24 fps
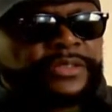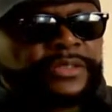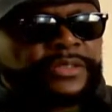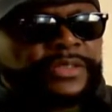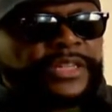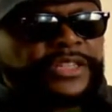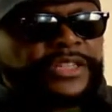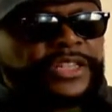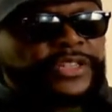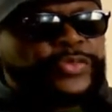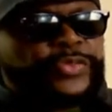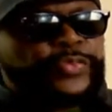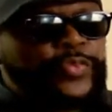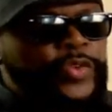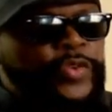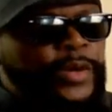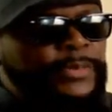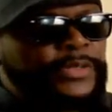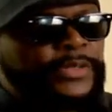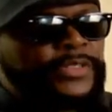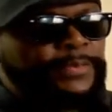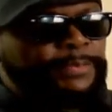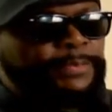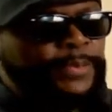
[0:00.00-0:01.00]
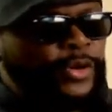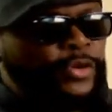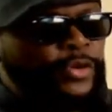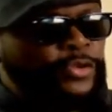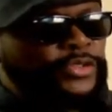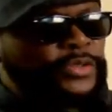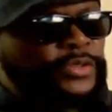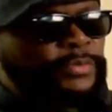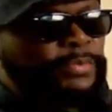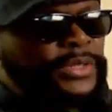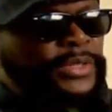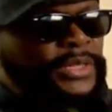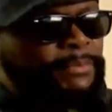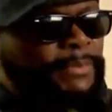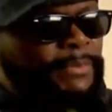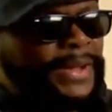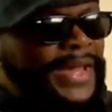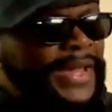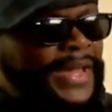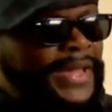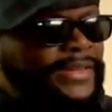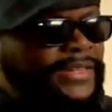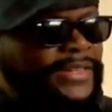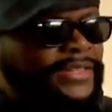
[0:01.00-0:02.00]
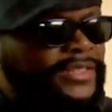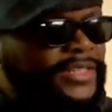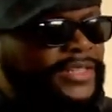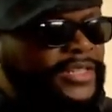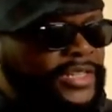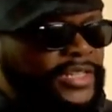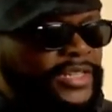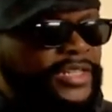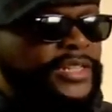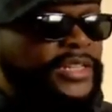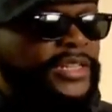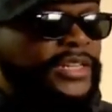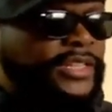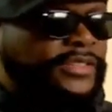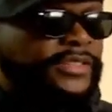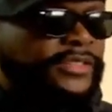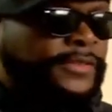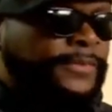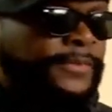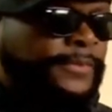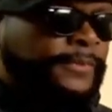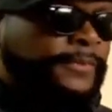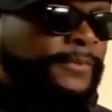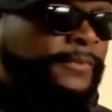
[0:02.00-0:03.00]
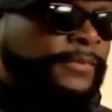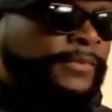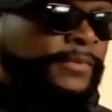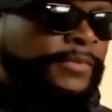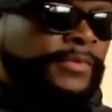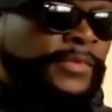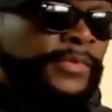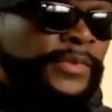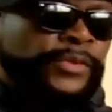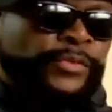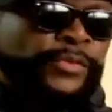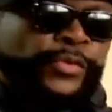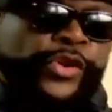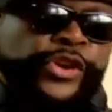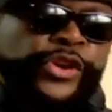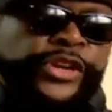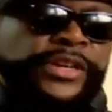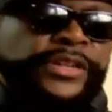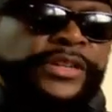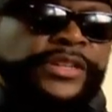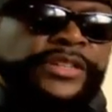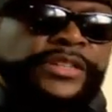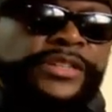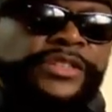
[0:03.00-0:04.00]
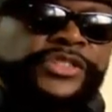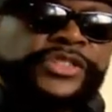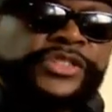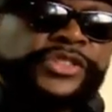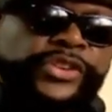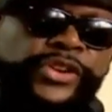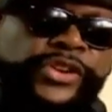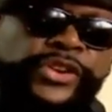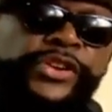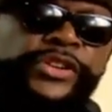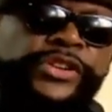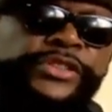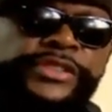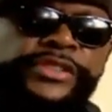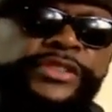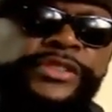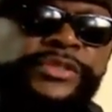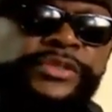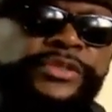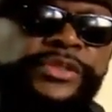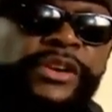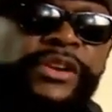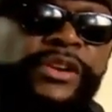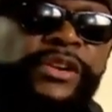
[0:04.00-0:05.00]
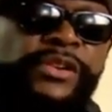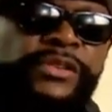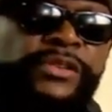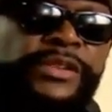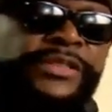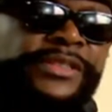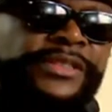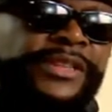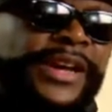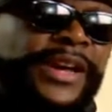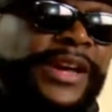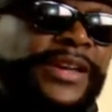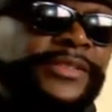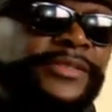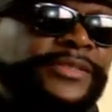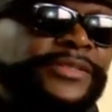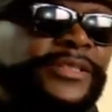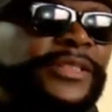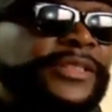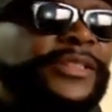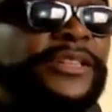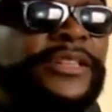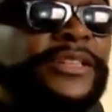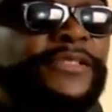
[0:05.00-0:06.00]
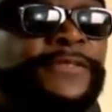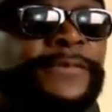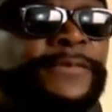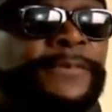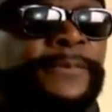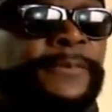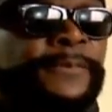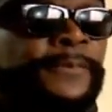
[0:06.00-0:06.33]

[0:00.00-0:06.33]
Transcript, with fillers: Now, this woman's supposed to be minding kids, working in the church, and doing all this kind of stuff.